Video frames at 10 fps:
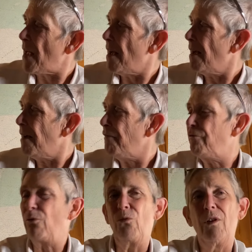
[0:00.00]
I have
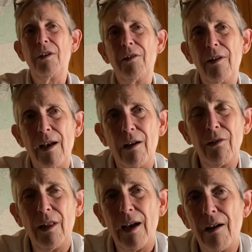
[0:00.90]
wondered
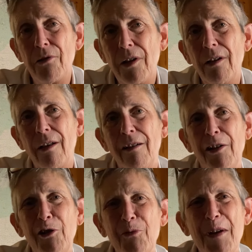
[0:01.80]
out loud and
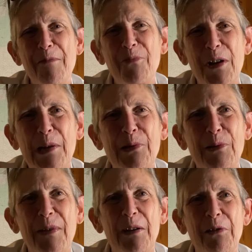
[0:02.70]
under my breath
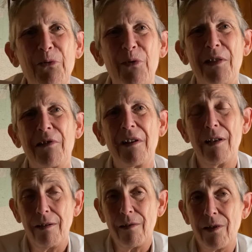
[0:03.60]
about whether
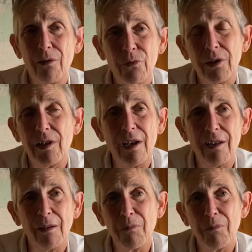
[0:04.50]
anything was taking